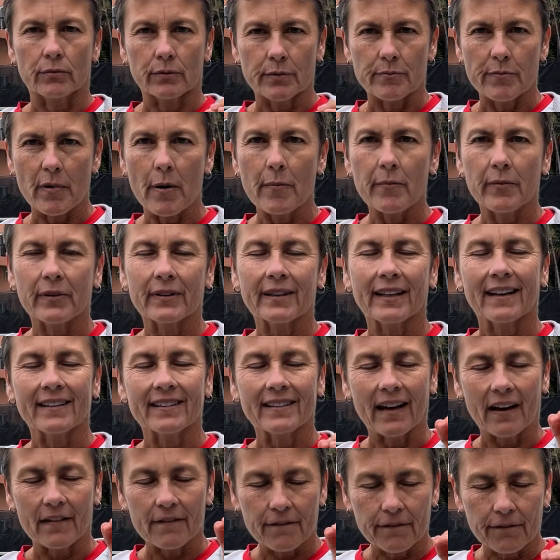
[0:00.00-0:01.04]
remember that
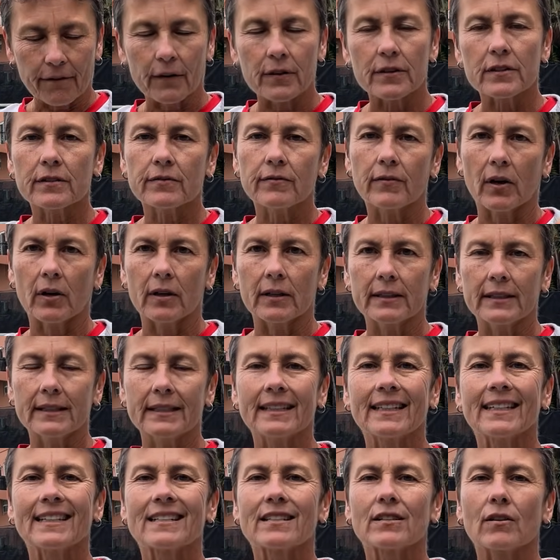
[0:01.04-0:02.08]
that first
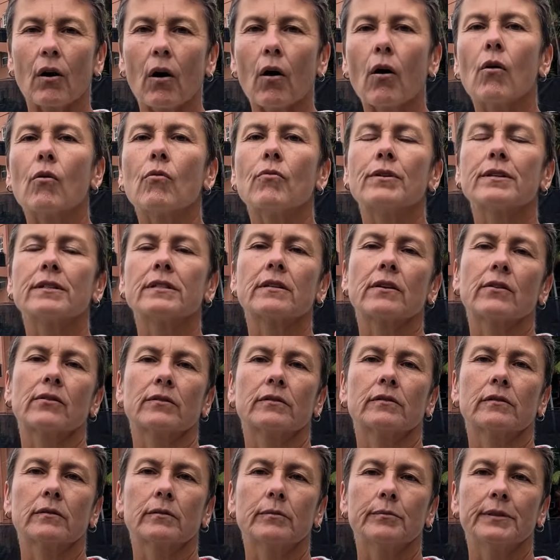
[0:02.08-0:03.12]
volley is always
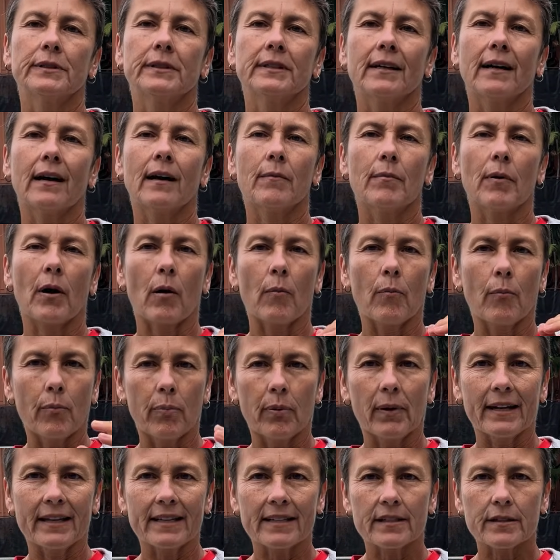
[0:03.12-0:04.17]
going to be about
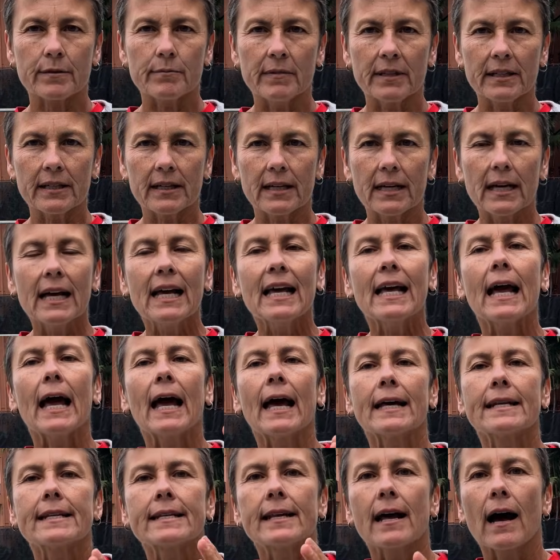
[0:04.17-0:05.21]
placement
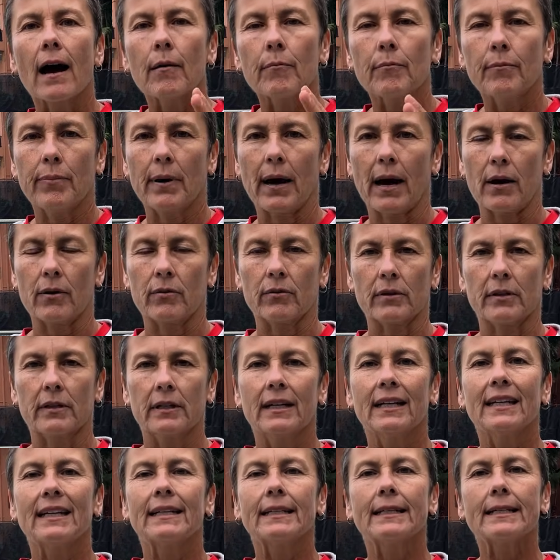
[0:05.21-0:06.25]
and not power.
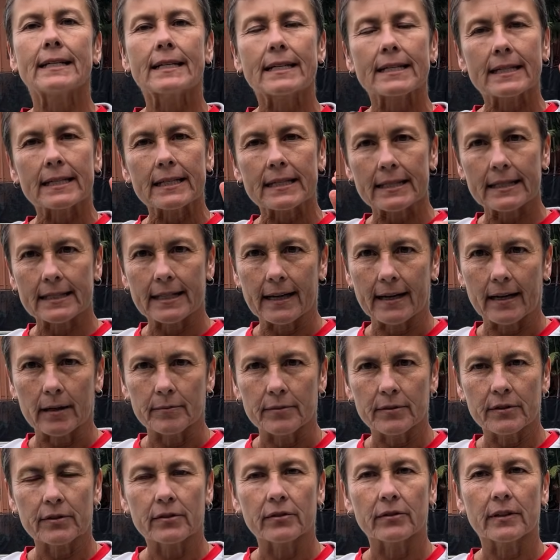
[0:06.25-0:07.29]
It is a setup
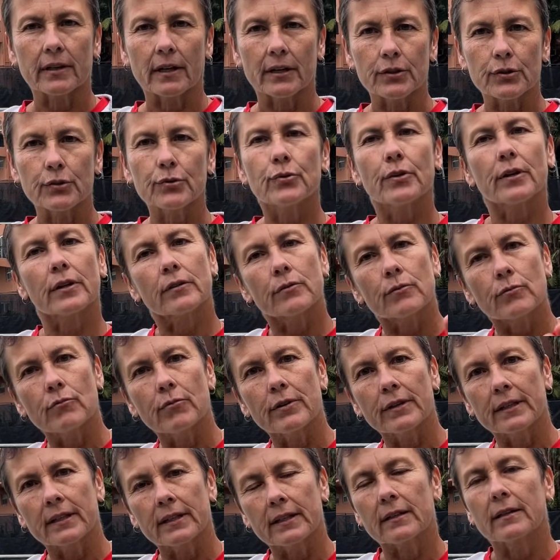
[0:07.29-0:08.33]
so that you can
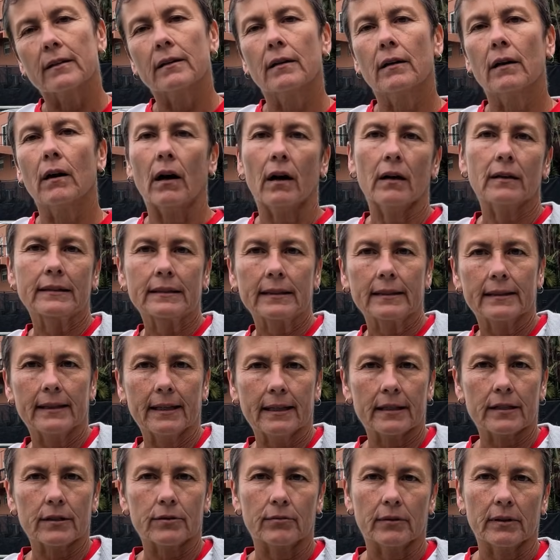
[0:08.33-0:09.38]
win it on the
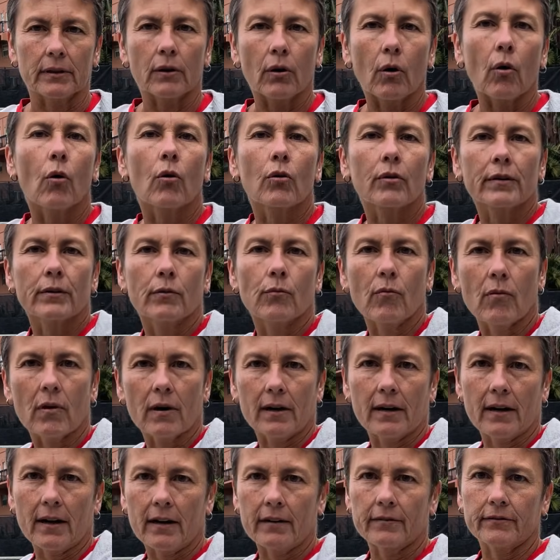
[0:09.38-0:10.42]
next one or the
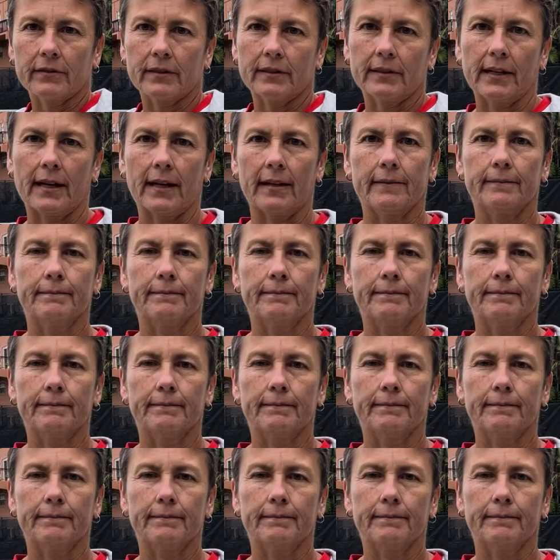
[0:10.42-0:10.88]
one after that.